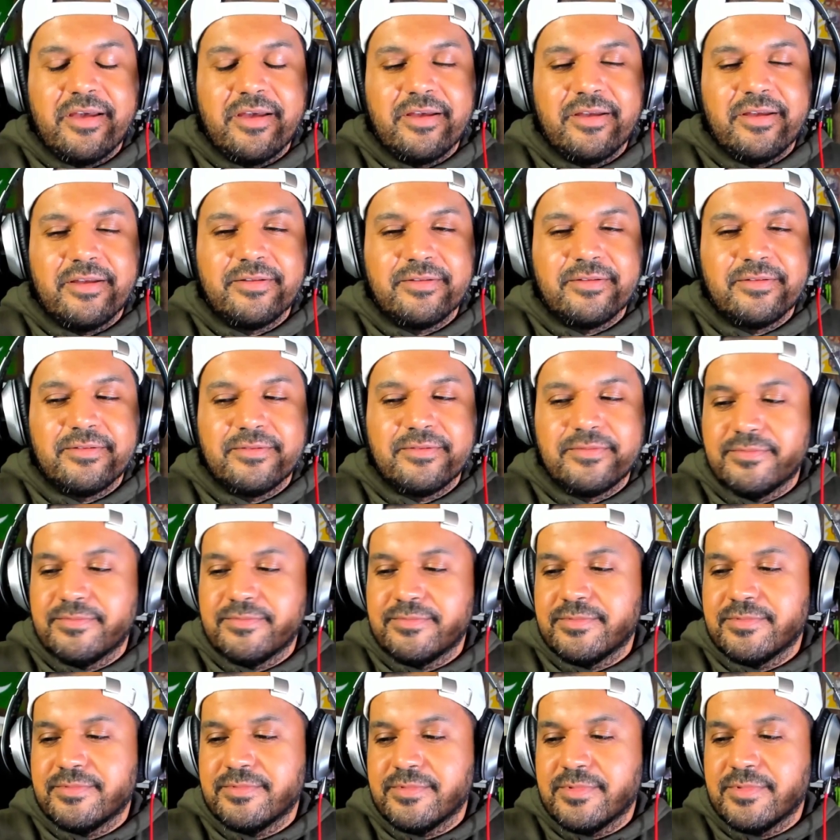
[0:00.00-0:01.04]
So,
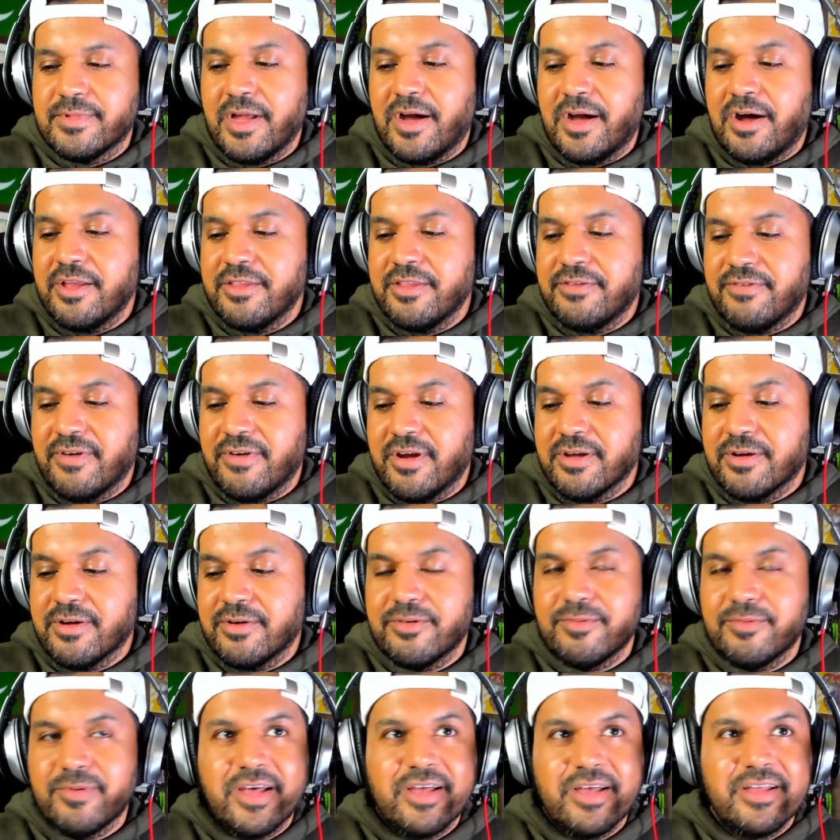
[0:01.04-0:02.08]
no, that's very
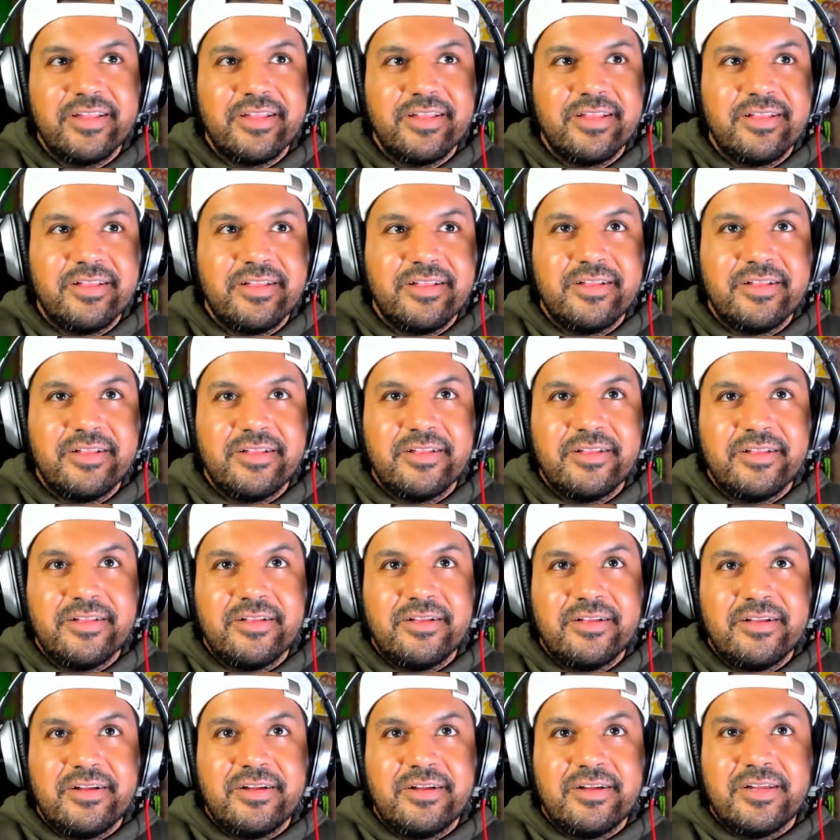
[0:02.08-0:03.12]
cool, man.
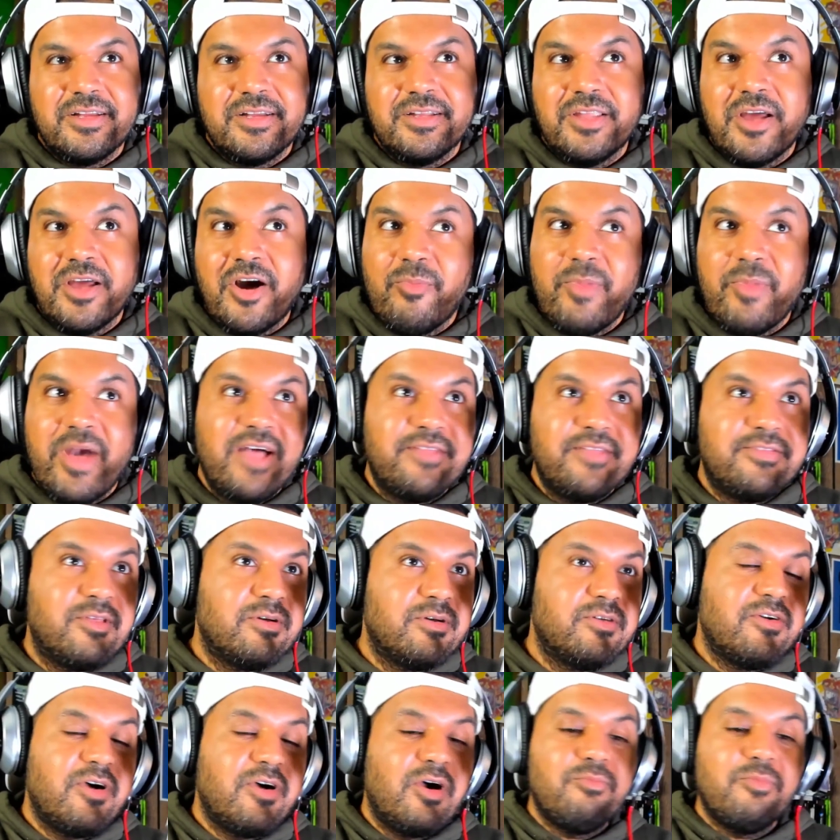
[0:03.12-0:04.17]
No, man.
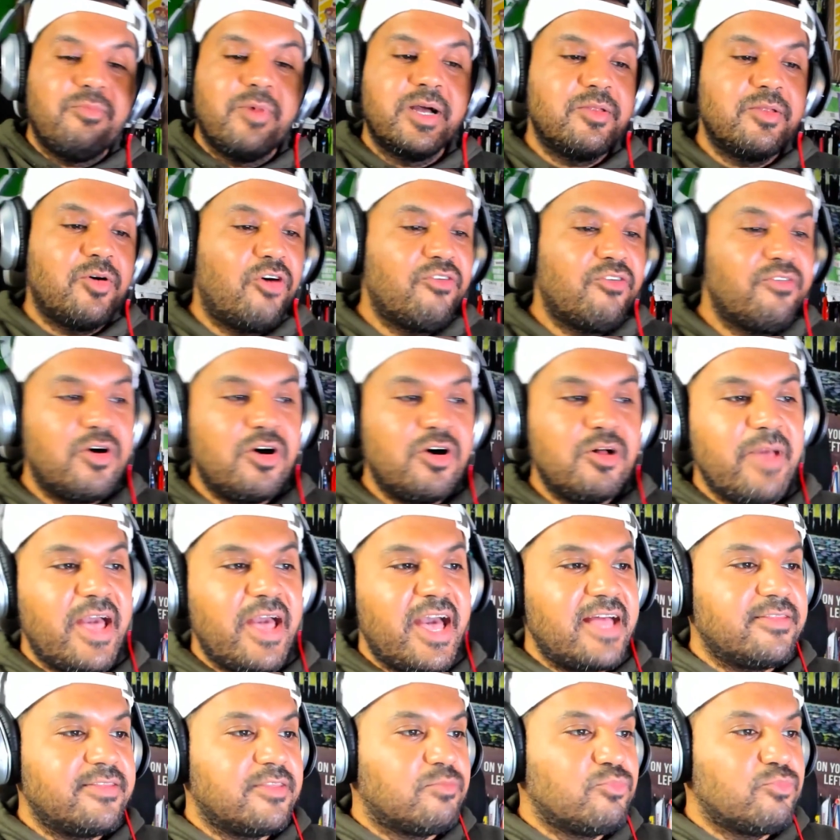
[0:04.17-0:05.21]
But overall,
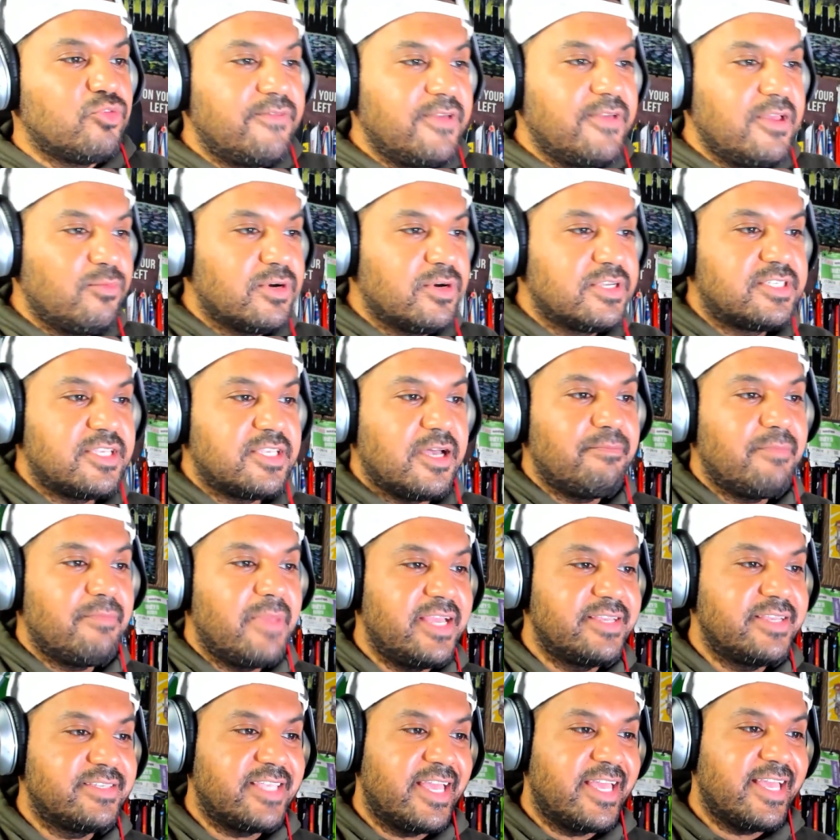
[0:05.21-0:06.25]
man, the movie was
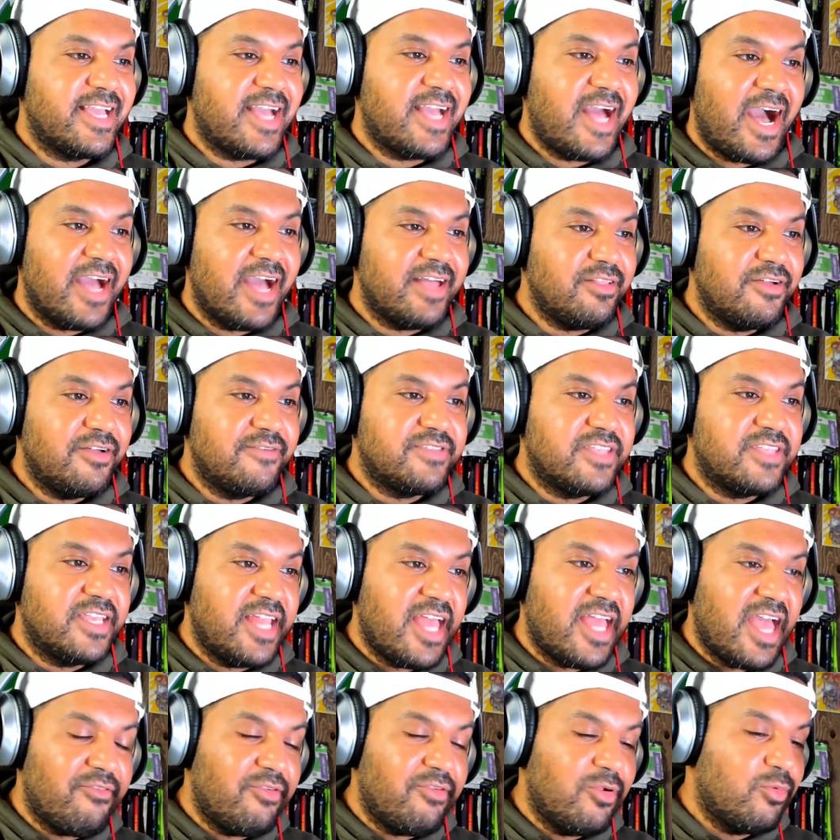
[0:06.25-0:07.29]
amazing. I loved it.
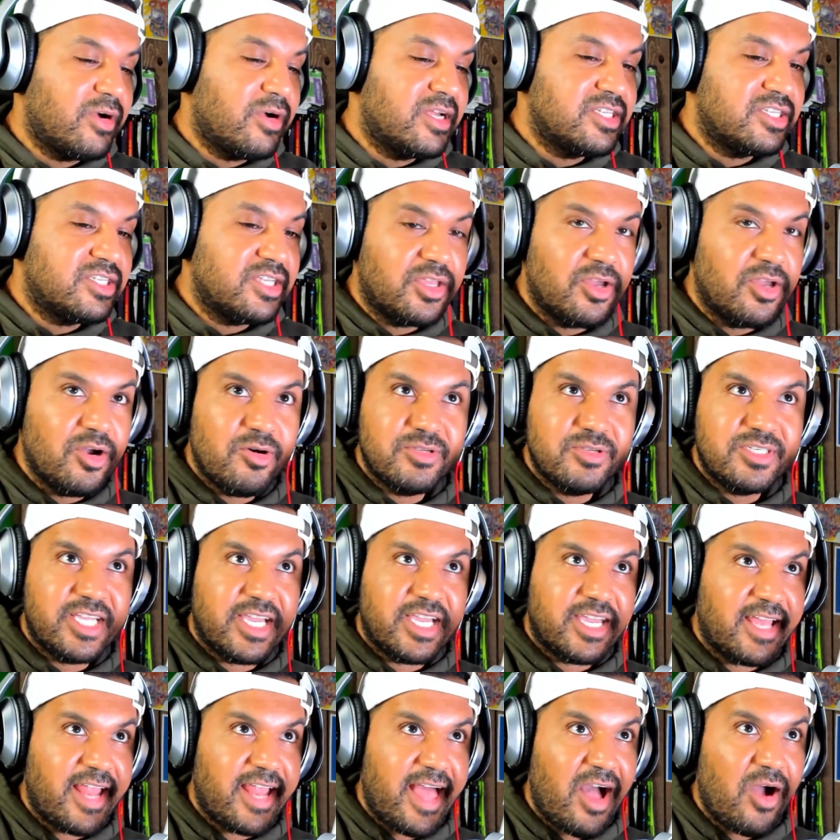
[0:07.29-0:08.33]
Everyone should go check
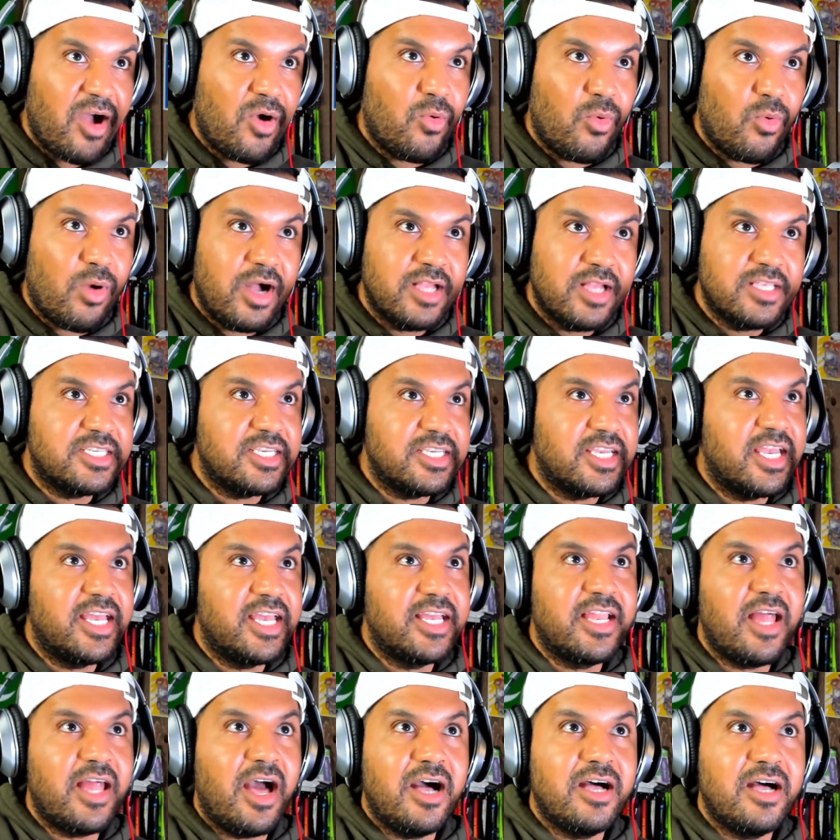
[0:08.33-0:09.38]
it out, watch
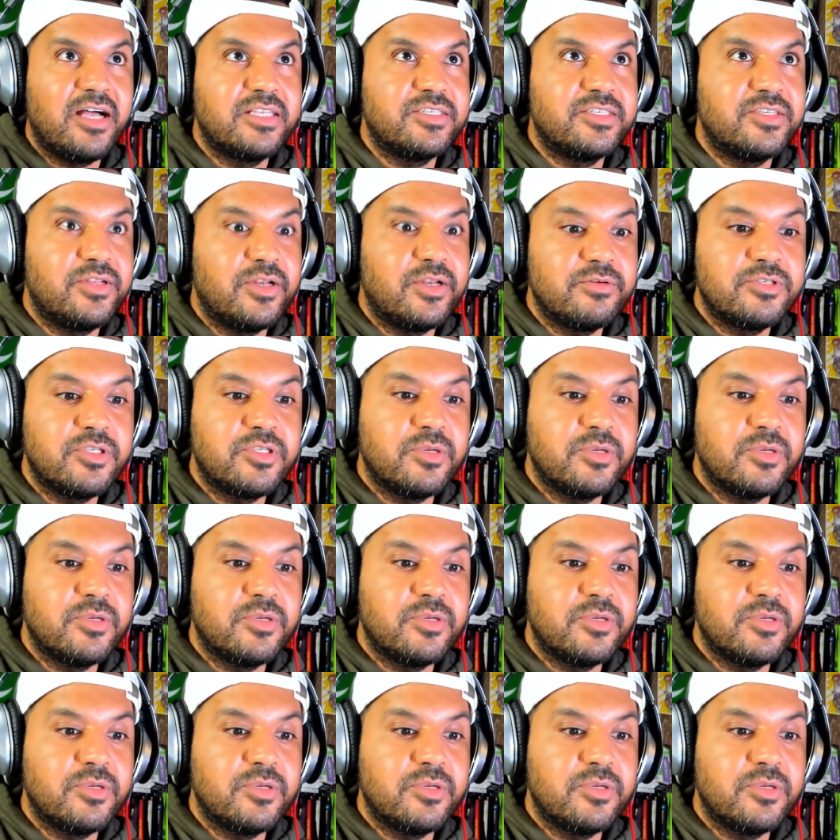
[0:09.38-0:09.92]
it, you know,